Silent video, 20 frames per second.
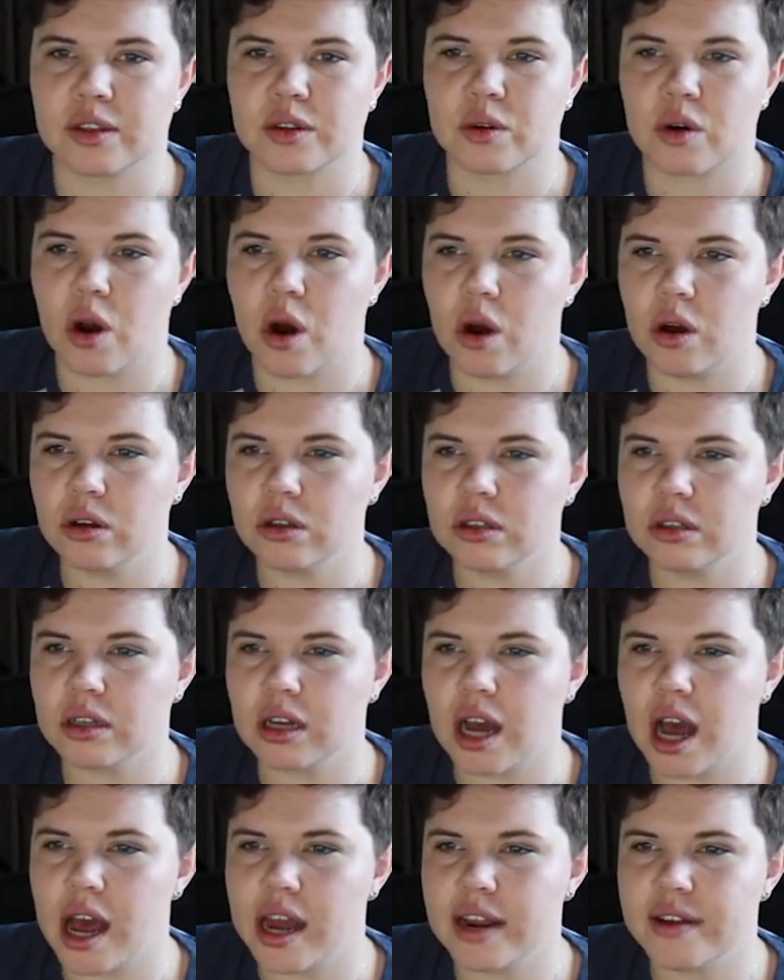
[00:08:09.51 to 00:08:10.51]
they're all
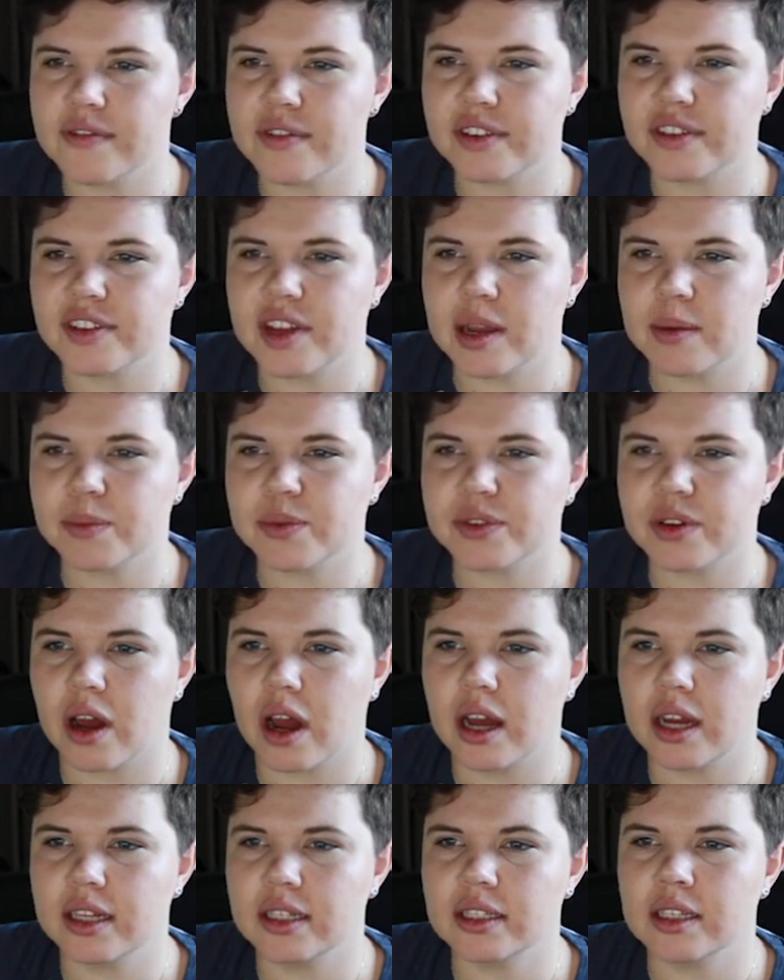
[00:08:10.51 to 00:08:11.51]
kind of the same
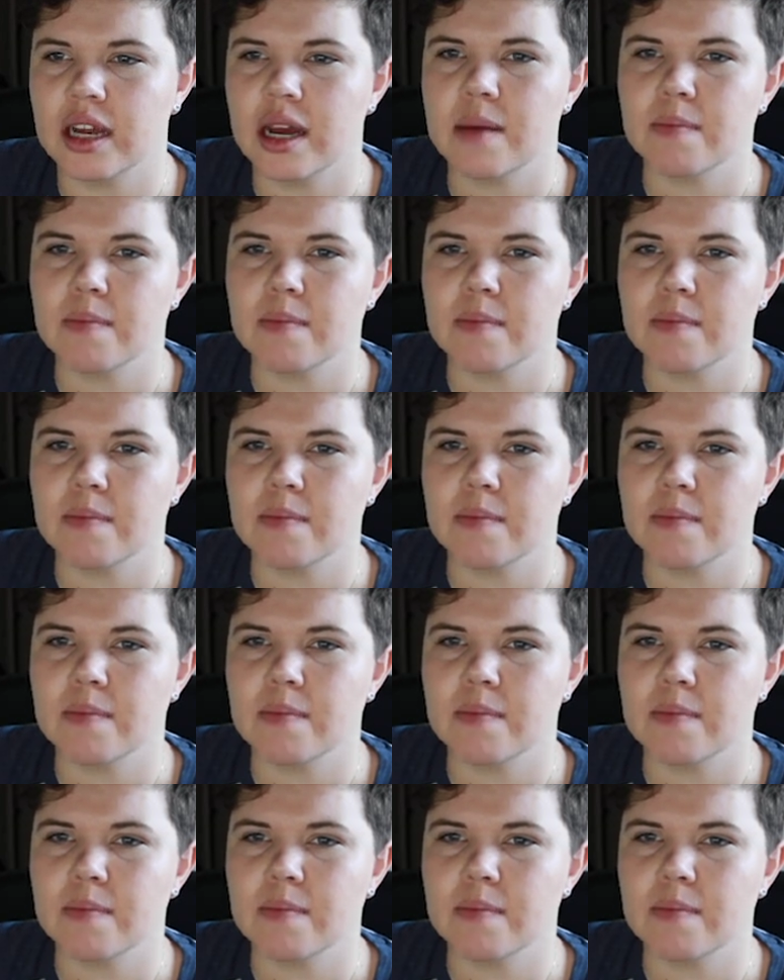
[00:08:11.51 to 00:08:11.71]
size,